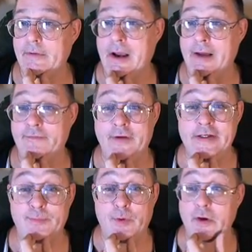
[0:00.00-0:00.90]
on
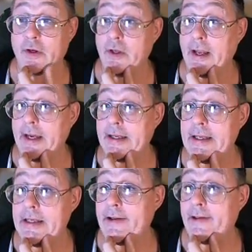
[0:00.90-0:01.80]
Facebook, and
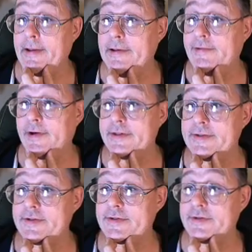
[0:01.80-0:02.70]
he he
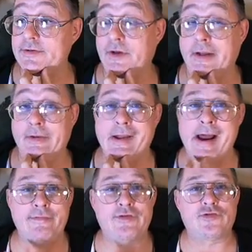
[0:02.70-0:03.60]
does a
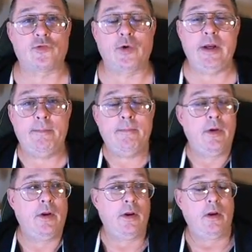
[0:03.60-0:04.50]
live stream.
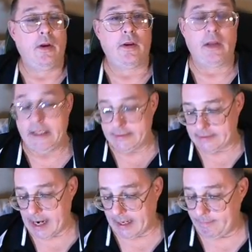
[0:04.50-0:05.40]
He's
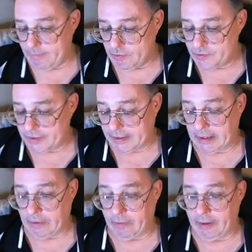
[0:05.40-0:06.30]
got a music
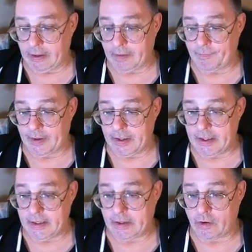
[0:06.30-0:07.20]
area that
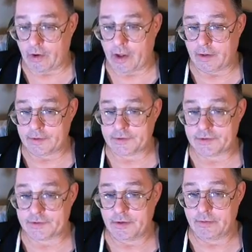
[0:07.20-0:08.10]
he
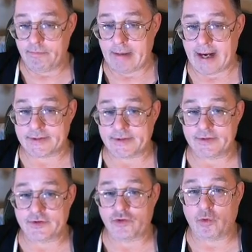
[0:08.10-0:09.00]
calls
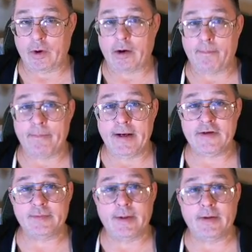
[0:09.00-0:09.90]
Madison Square
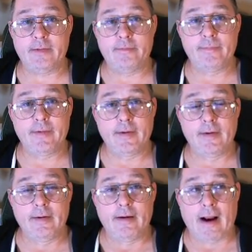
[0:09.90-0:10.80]
Basement.
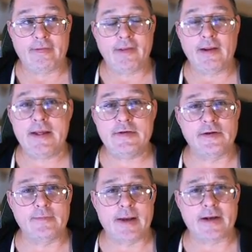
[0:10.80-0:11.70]
I think he's
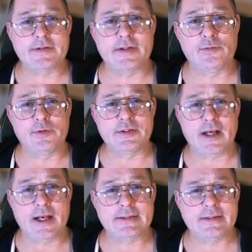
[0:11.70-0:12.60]
in Madison,
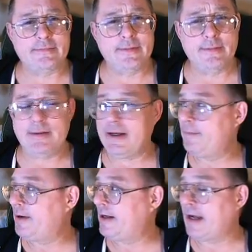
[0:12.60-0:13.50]
Wisconsin. Maybe
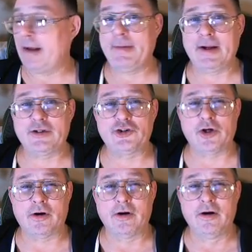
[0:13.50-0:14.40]
I'm not. I'm not
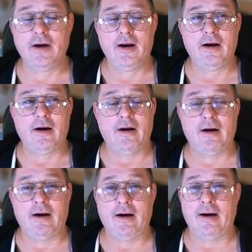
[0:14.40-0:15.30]
sure.
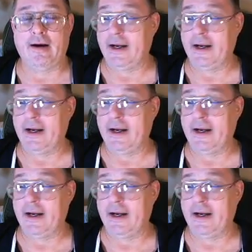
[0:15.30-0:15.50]
Uh,